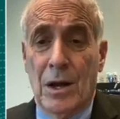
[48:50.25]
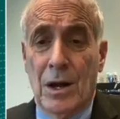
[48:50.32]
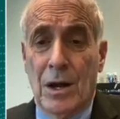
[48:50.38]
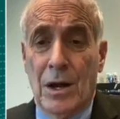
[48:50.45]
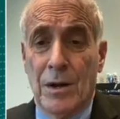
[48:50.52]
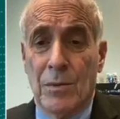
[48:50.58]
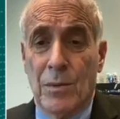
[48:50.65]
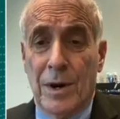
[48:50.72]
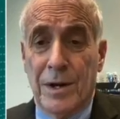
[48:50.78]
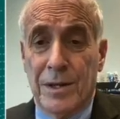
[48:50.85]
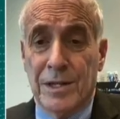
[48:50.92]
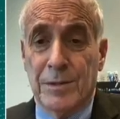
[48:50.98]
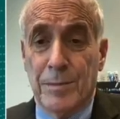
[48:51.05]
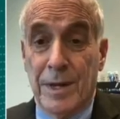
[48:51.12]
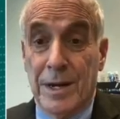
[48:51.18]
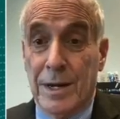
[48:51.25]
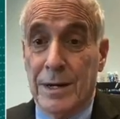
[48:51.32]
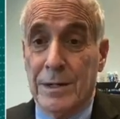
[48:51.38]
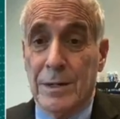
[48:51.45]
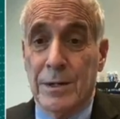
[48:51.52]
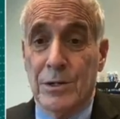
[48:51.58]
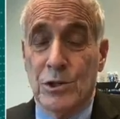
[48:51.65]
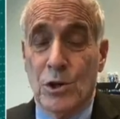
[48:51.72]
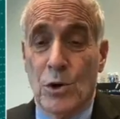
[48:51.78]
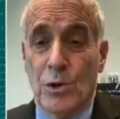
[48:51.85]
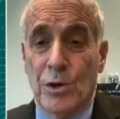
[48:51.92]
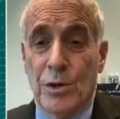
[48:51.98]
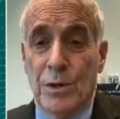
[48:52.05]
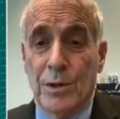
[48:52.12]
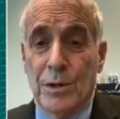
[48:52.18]
right at this minute.
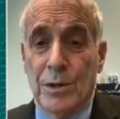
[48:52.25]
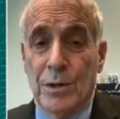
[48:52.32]
So